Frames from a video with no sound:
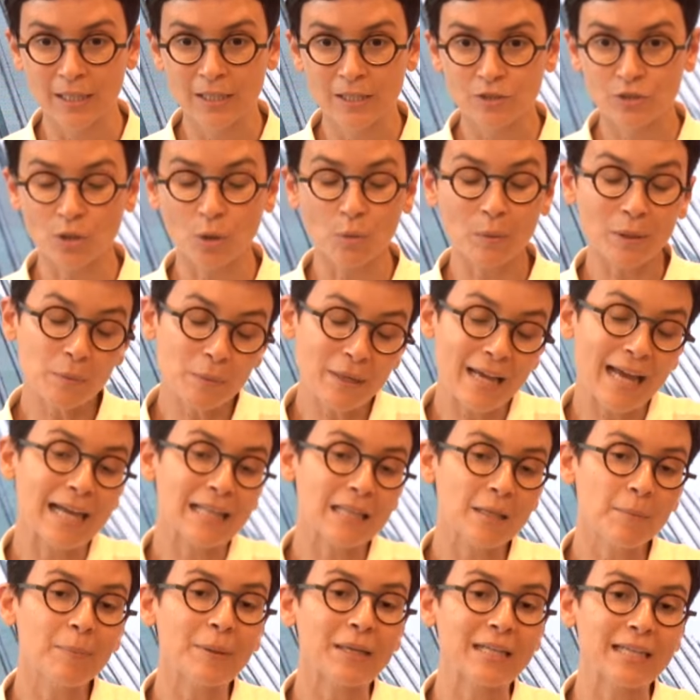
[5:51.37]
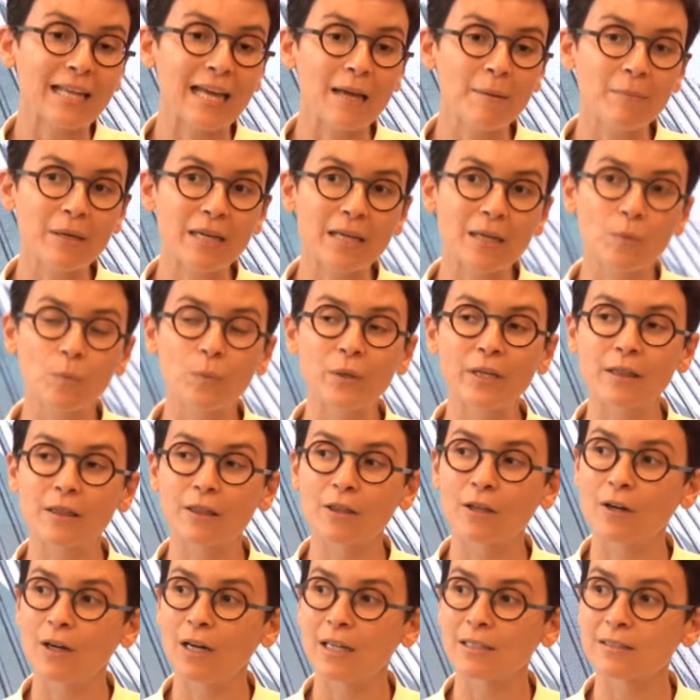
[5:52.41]
So when we had the pandemic, we
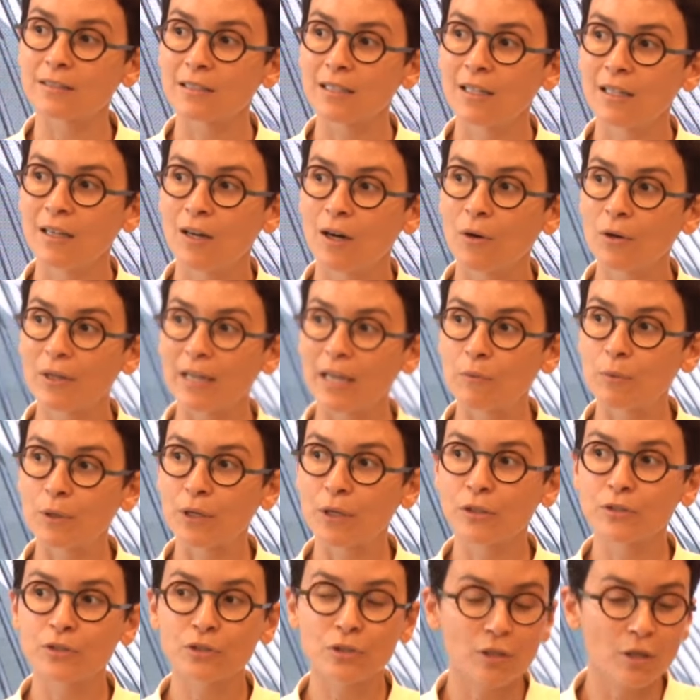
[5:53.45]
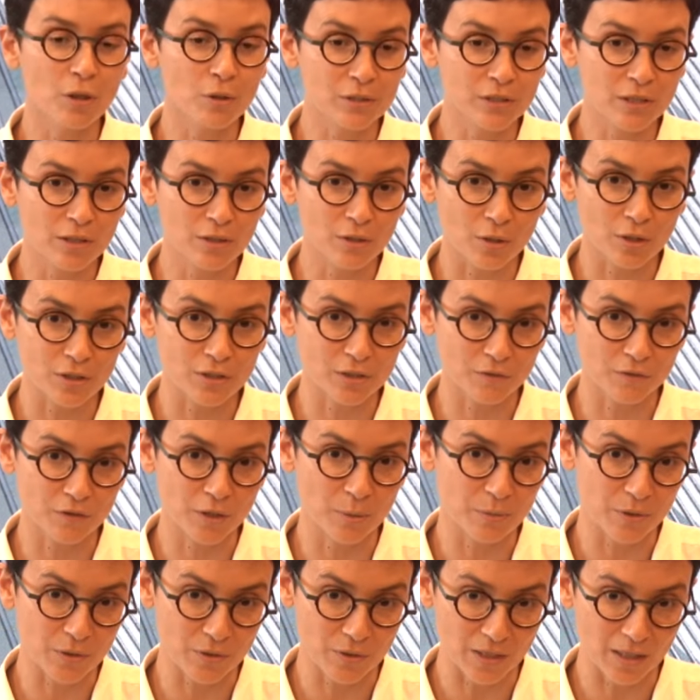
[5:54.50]
thought, okay, we're going to close the doors of the
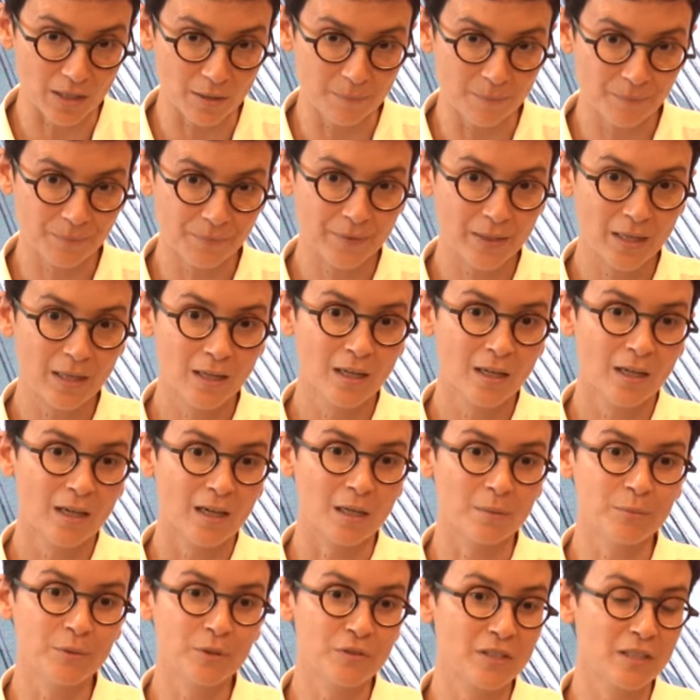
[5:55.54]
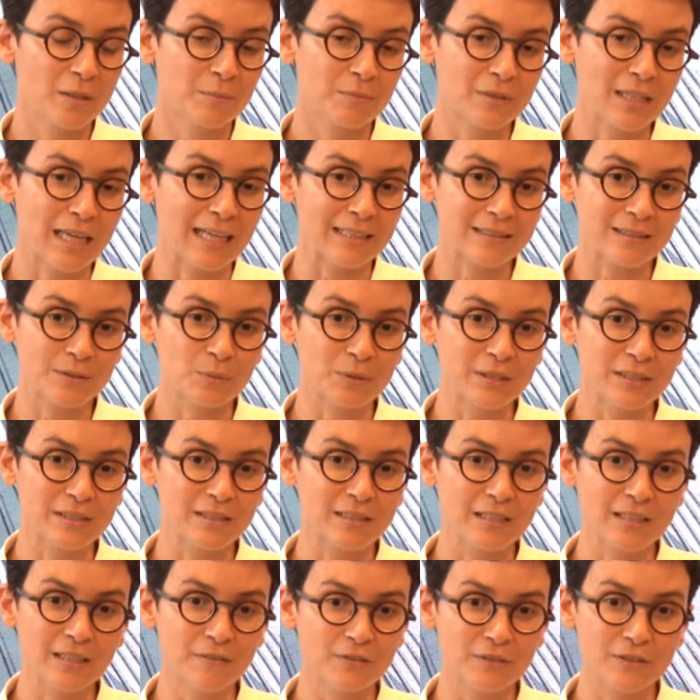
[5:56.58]
museum, a museum that
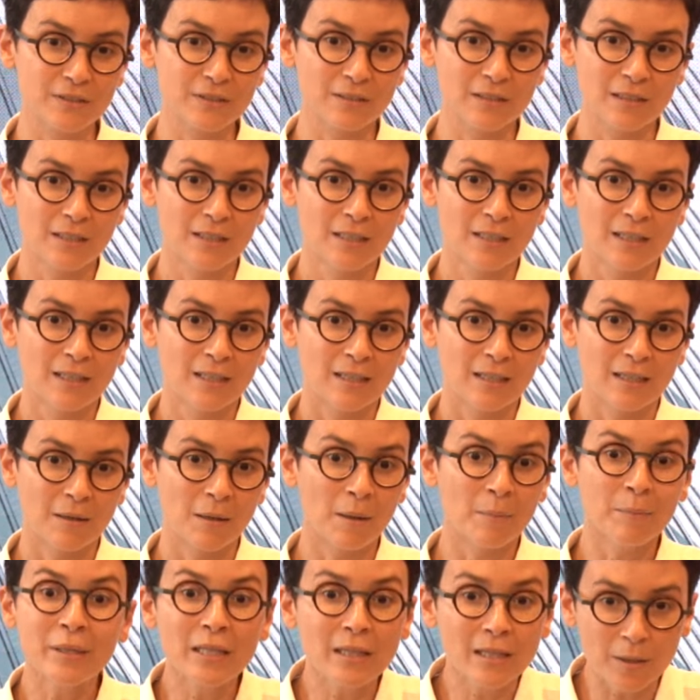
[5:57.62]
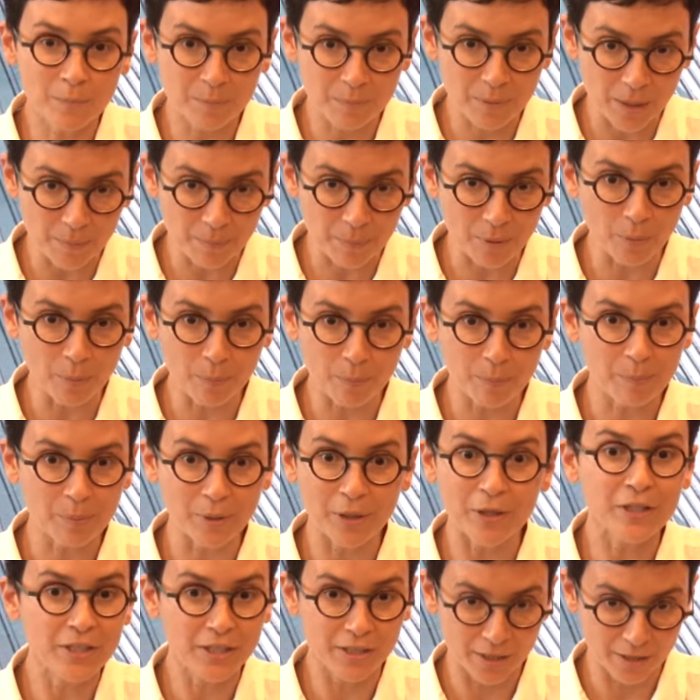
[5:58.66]
receives a million people
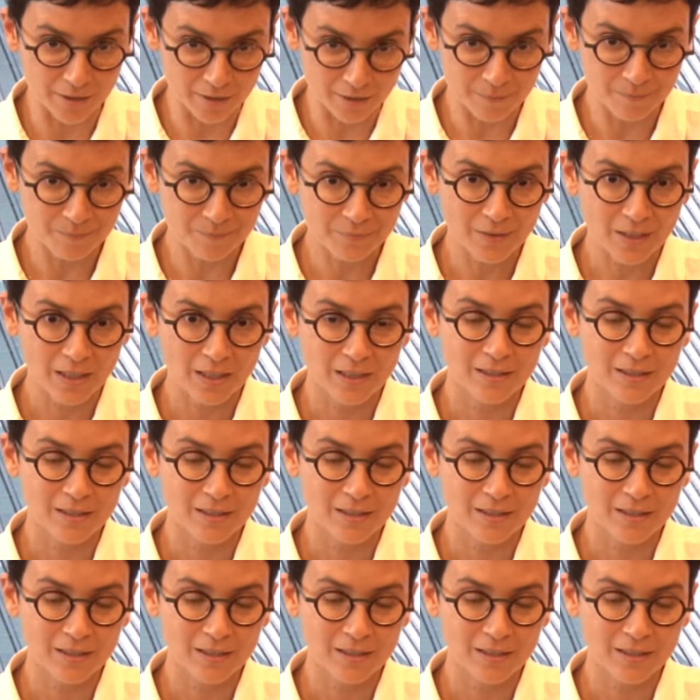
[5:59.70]
per year.